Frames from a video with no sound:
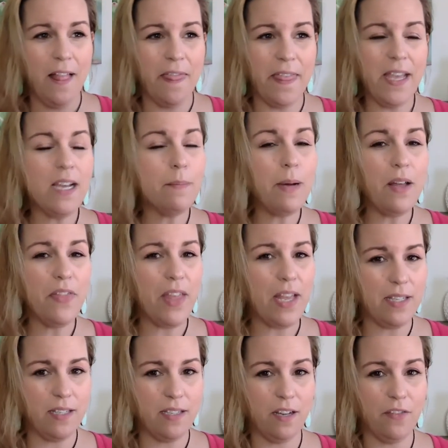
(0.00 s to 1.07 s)
Think about that
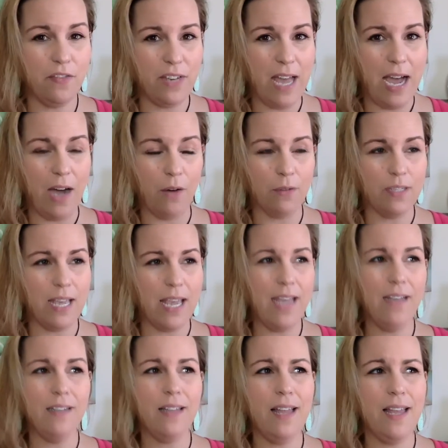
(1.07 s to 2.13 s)
stuff now.
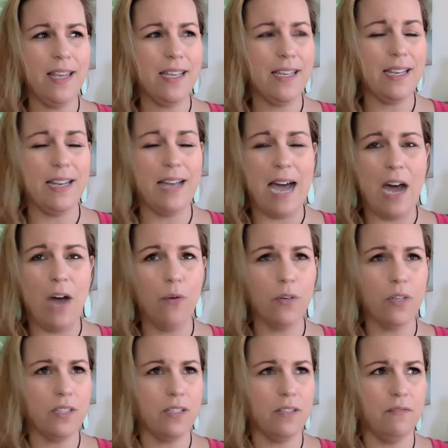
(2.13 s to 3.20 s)
Take like an
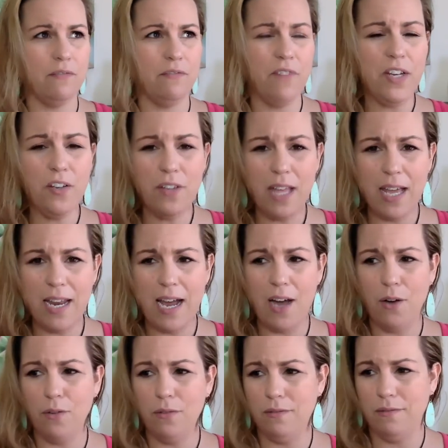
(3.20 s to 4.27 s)
hour to figure that
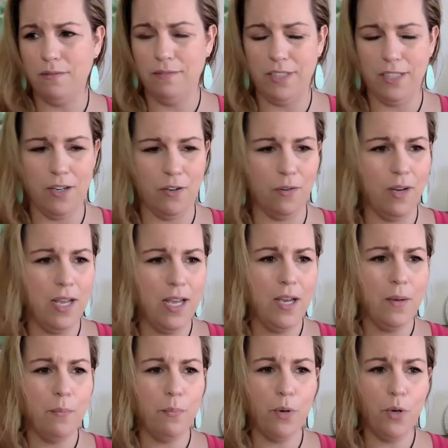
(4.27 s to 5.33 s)
out, you know,
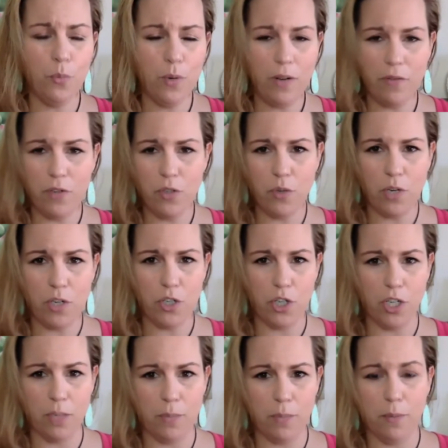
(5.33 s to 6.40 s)
put whatever structure
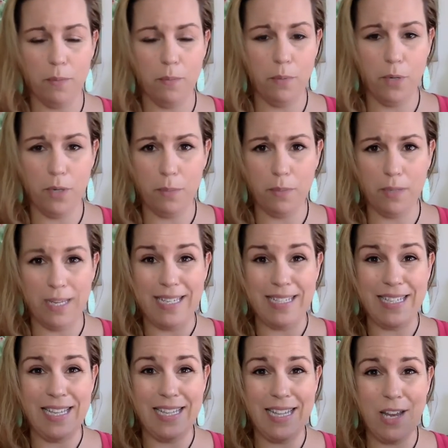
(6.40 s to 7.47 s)
you're going to put in place
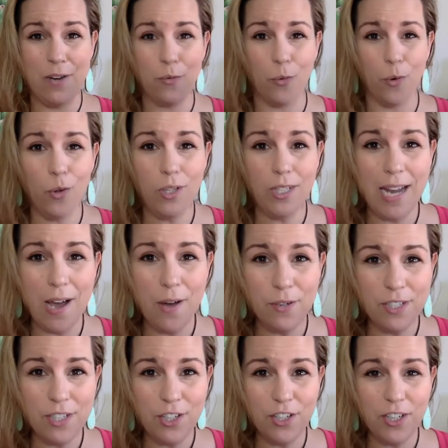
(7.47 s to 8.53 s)
and then roll it
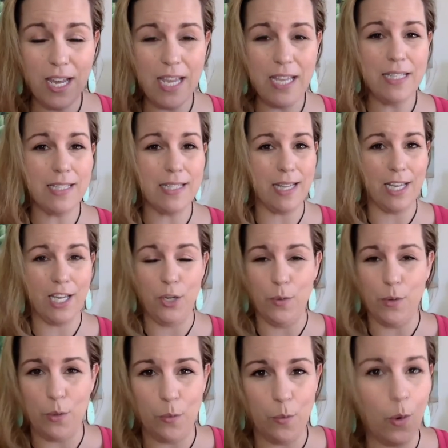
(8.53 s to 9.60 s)
out to your kids like you
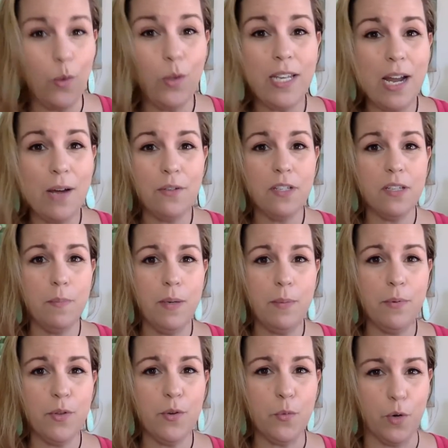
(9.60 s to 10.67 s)
would roll it out to the
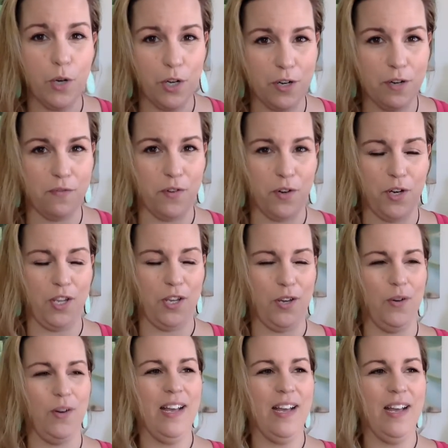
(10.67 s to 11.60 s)
people that work for you.